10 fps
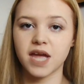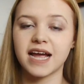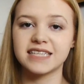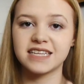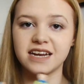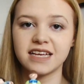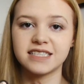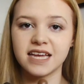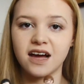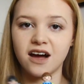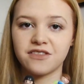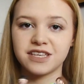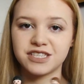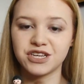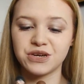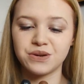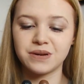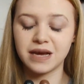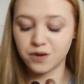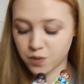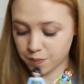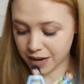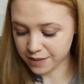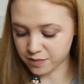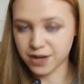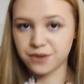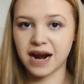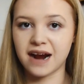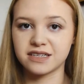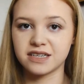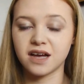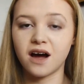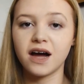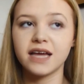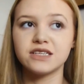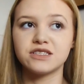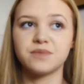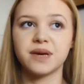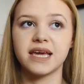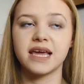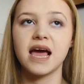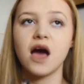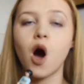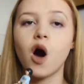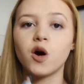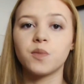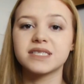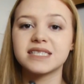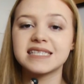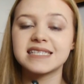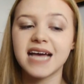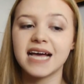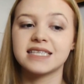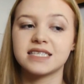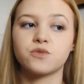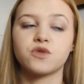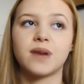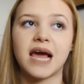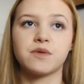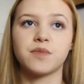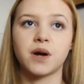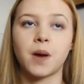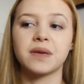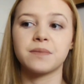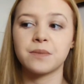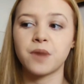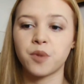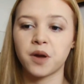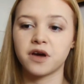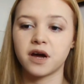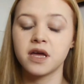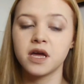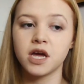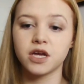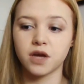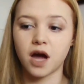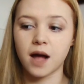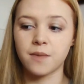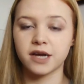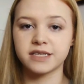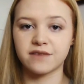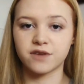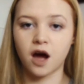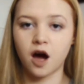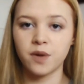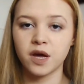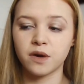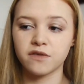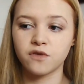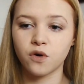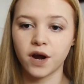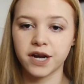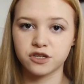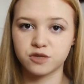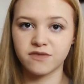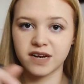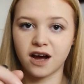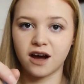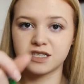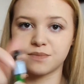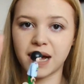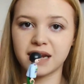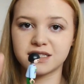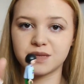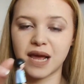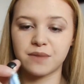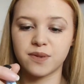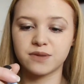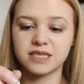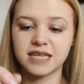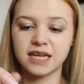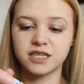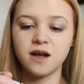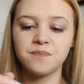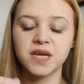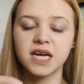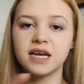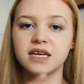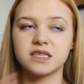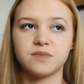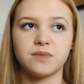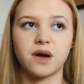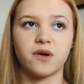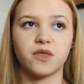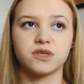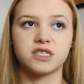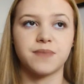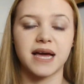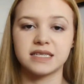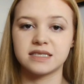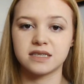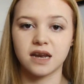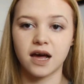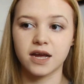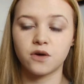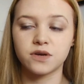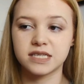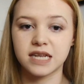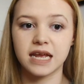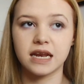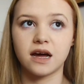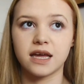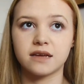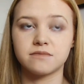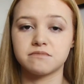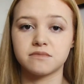Okay, so the next thing are these two little Playmobil characters. I used to be obsessed with Playmobil. I mean, me and my brother, I used to have carpet on my floor and it used to be really hard to balance the Playmobil to stand up. So me and my brother would spend like, honestly, like